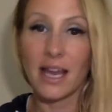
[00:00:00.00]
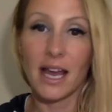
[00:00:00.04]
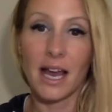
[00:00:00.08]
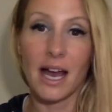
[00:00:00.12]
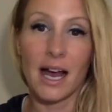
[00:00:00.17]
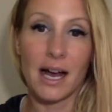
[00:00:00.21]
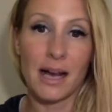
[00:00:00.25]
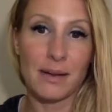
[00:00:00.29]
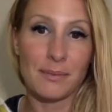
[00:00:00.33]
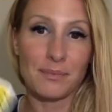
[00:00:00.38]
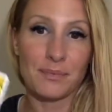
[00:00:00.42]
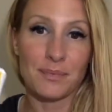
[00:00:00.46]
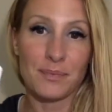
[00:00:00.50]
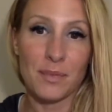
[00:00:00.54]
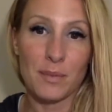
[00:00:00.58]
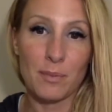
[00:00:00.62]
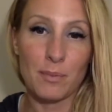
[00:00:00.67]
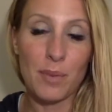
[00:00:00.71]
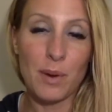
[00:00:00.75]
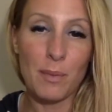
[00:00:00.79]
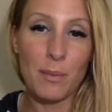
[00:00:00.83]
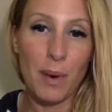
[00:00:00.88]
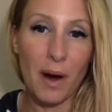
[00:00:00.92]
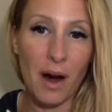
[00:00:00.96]
Um,
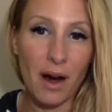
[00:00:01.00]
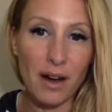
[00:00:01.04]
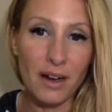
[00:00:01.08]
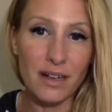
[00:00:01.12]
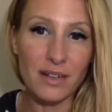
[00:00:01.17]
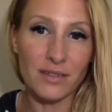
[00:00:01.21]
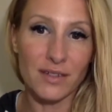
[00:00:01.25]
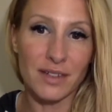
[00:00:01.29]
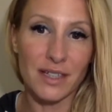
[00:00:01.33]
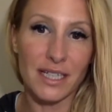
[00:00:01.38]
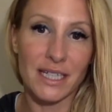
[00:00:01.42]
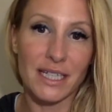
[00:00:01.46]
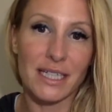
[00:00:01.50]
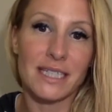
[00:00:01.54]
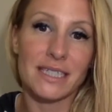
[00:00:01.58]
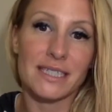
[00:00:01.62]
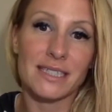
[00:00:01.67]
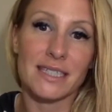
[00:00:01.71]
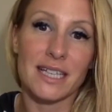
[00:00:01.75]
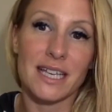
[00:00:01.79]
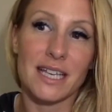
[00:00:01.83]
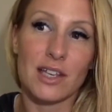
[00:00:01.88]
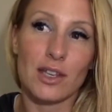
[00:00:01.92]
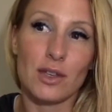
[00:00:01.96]
but part of it is
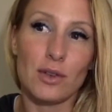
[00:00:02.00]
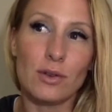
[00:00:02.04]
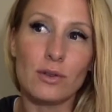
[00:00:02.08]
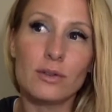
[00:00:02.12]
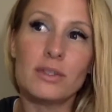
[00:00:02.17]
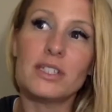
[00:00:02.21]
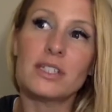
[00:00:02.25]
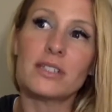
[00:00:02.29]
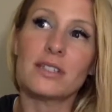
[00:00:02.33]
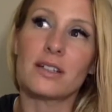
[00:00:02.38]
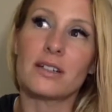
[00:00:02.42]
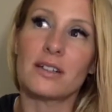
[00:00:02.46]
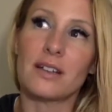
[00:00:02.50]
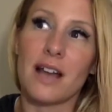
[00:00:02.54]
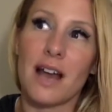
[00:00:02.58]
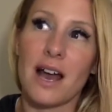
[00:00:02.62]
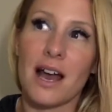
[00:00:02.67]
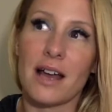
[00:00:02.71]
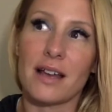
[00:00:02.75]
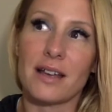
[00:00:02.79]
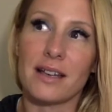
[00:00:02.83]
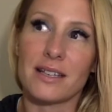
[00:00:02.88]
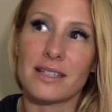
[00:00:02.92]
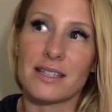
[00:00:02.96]
like you just are
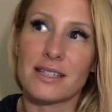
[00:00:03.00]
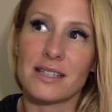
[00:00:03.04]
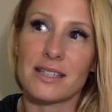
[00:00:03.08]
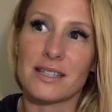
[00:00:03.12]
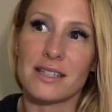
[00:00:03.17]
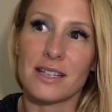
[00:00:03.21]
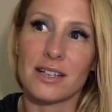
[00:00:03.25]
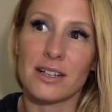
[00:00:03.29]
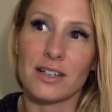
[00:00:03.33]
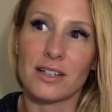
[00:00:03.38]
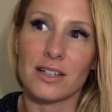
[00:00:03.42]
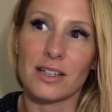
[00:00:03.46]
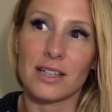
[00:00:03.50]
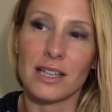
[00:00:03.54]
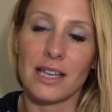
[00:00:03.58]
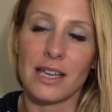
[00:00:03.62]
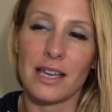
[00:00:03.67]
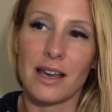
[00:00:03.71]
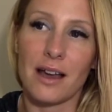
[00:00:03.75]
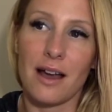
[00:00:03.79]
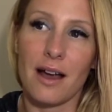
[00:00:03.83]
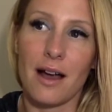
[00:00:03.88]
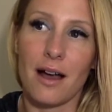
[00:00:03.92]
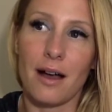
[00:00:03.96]
not
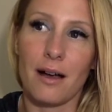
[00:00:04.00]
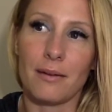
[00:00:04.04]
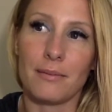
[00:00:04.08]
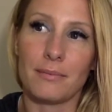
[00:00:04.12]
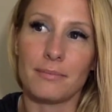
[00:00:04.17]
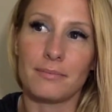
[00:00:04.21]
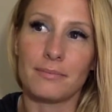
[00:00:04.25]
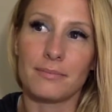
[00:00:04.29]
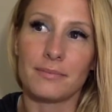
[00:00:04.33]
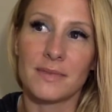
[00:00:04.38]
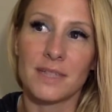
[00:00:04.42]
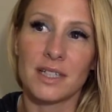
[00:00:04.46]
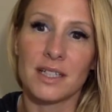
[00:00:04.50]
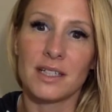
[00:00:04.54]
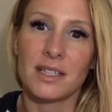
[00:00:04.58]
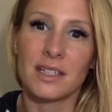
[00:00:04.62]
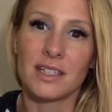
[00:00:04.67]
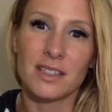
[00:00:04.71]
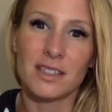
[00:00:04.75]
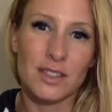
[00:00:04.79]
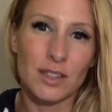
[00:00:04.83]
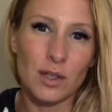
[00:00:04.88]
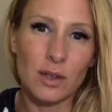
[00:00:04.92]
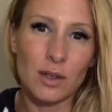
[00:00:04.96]
necessarily. Um,
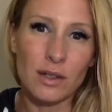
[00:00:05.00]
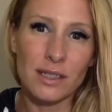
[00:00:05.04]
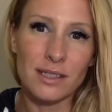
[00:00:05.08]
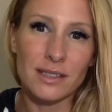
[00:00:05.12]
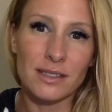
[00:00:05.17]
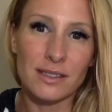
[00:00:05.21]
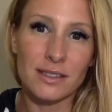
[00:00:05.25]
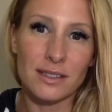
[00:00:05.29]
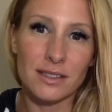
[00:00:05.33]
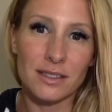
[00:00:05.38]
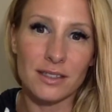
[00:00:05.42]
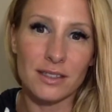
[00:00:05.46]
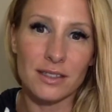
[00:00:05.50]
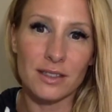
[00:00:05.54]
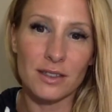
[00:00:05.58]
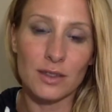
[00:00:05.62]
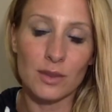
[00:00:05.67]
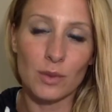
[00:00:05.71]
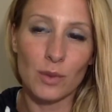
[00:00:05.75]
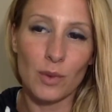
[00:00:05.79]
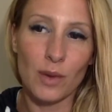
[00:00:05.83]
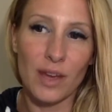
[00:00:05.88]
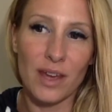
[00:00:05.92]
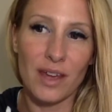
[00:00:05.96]
so concerned
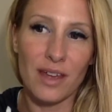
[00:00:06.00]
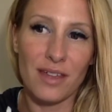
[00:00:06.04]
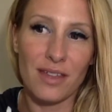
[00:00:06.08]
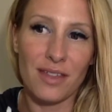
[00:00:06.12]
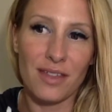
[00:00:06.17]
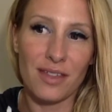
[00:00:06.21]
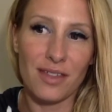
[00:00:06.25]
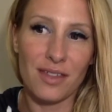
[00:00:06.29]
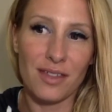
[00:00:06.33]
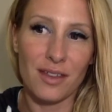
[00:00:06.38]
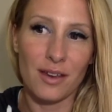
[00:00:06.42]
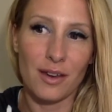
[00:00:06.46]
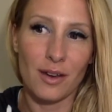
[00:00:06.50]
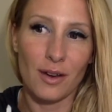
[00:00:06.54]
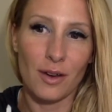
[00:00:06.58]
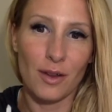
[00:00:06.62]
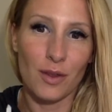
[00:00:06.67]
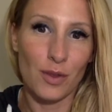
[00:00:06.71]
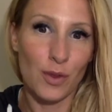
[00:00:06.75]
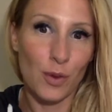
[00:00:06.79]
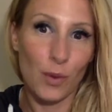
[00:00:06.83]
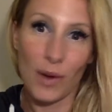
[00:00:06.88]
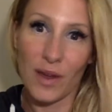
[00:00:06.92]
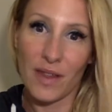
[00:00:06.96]
with
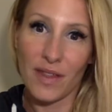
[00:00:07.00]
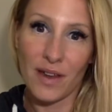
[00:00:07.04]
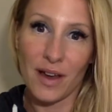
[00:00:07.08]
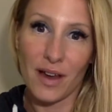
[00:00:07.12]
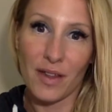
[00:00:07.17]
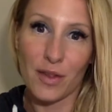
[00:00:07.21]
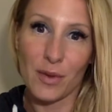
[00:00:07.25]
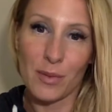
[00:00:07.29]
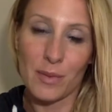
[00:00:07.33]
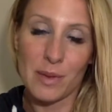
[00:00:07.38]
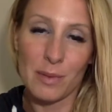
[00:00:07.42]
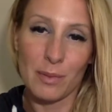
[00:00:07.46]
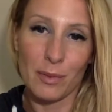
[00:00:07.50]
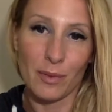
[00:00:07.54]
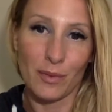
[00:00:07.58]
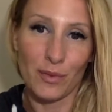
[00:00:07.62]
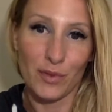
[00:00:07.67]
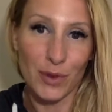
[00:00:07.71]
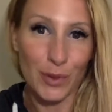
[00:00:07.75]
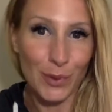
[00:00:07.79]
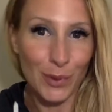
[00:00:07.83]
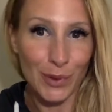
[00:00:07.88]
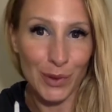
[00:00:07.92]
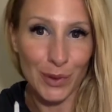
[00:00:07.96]
the way that other people
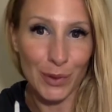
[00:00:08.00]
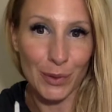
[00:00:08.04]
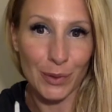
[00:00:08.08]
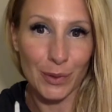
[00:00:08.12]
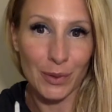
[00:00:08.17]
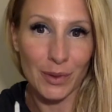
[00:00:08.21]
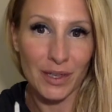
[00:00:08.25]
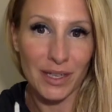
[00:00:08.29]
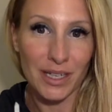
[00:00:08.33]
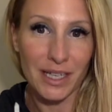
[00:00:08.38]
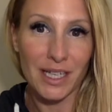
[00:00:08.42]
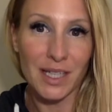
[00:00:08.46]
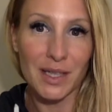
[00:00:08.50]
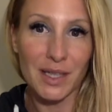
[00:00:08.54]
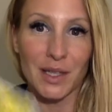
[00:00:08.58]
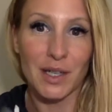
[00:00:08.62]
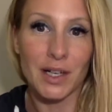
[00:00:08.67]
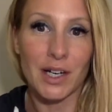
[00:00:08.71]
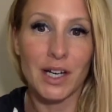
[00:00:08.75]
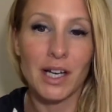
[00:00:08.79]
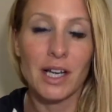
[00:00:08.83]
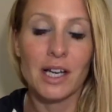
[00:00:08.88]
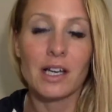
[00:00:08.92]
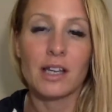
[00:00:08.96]
view you
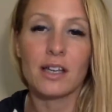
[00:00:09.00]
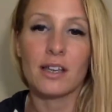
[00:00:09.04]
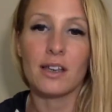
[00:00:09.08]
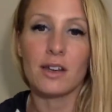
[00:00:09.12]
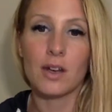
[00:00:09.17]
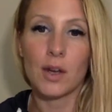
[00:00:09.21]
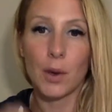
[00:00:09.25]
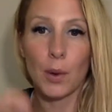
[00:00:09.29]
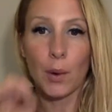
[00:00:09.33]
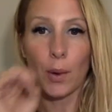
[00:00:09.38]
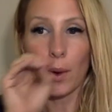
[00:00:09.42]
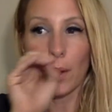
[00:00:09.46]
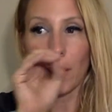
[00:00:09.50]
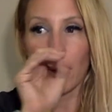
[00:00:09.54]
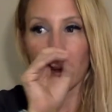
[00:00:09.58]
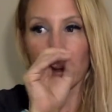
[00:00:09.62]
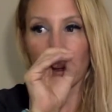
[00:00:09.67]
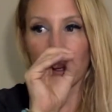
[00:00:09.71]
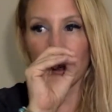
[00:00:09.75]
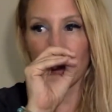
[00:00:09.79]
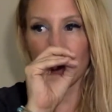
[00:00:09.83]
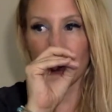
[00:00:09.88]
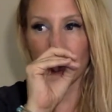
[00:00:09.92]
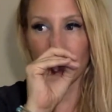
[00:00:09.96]
either. You know,
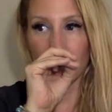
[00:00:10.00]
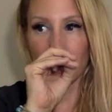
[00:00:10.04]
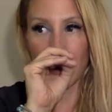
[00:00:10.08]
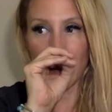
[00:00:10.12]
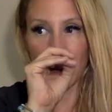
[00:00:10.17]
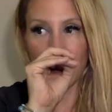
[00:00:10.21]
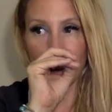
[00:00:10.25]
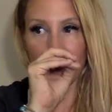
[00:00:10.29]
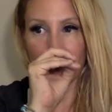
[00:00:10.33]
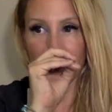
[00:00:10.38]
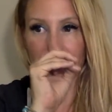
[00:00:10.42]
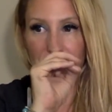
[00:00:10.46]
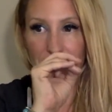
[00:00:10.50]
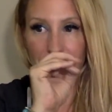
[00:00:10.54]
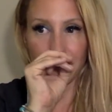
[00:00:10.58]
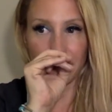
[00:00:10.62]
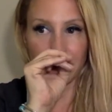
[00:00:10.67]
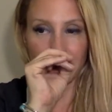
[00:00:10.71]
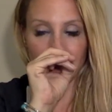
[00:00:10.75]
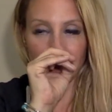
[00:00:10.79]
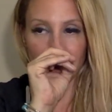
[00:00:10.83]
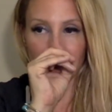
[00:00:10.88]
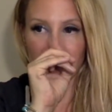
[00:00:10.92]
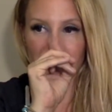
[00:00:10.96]
you um,
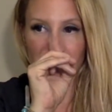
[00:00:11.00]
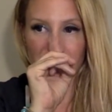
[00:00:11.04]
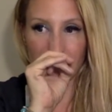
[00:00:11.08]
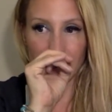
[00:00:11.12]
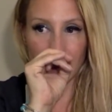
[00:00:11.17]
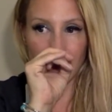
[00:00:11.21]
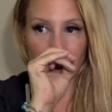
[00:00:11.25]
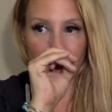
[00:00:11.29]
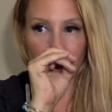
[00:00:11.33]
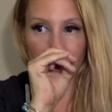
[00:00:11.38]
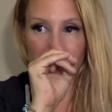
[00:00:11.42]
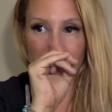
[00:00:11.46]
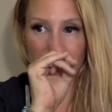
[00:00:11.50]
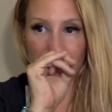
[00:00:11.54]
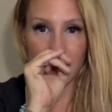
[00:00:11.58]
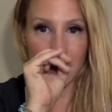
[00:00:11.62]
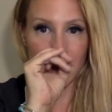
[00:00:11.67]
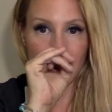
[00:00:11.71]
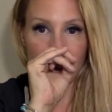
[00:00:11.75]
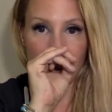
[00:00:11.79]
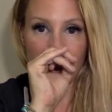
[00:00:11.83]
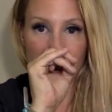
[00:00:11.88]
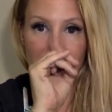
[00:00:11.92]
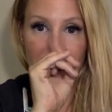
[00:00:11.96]
are maybe
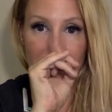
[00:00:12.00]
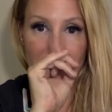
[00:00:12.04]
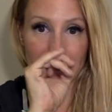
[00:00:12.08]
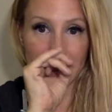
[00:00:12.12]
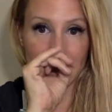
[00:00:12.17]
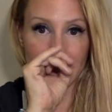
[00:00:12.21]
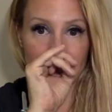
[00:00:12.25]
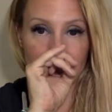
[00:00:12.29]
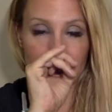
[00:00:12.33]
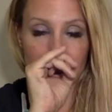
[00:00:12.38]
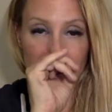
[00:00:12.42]
not.